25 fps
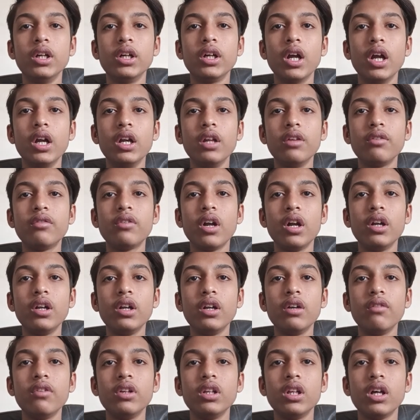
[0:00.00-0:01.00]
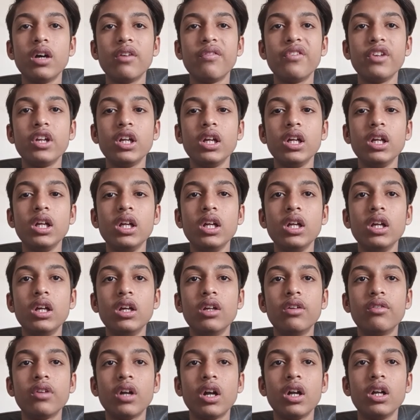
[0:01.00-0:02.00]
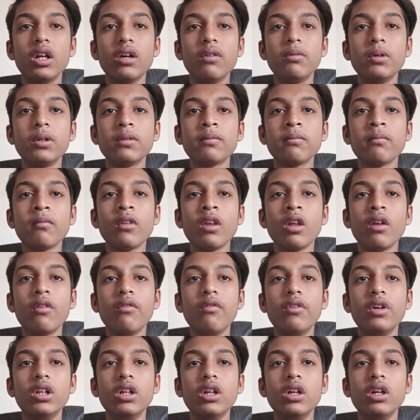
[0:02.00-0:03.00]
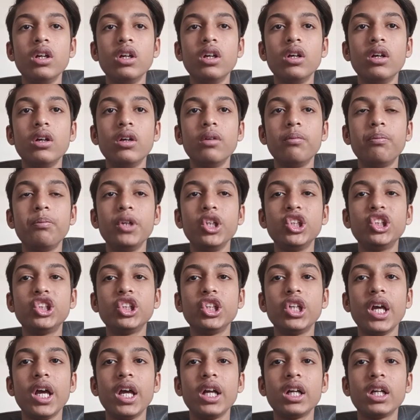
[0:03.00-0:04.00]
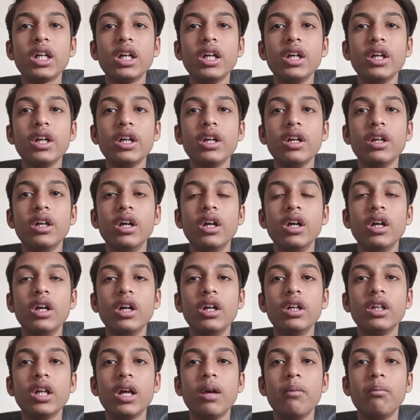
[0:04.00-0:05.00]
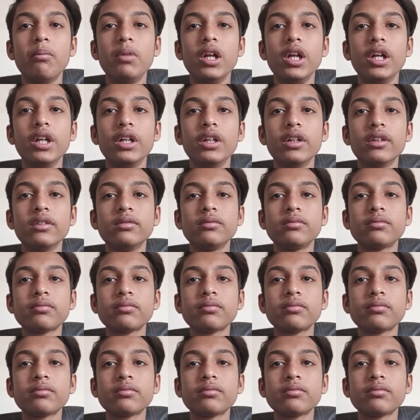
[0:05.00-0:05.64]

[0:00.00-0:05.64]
Get started with a free startup with a pitch deck template.